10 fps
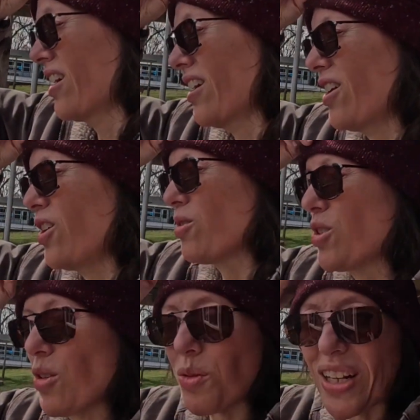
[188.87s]

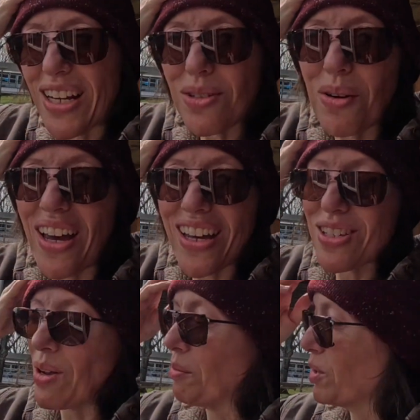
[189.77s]
2-3 days away,
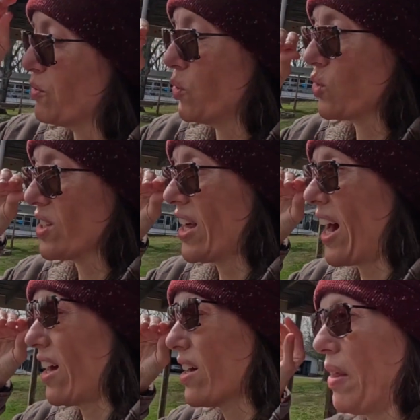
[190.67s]
so I'm looking forward to
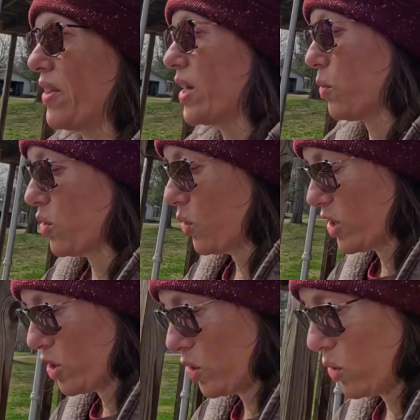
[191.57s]
that. I think we're
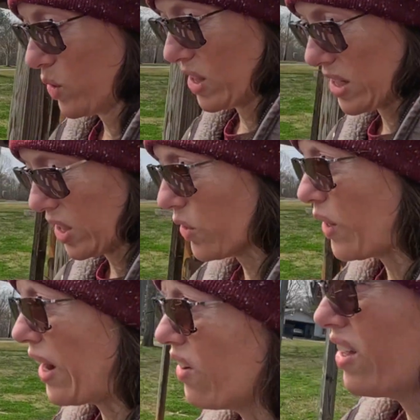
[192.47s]
going to get the tiller out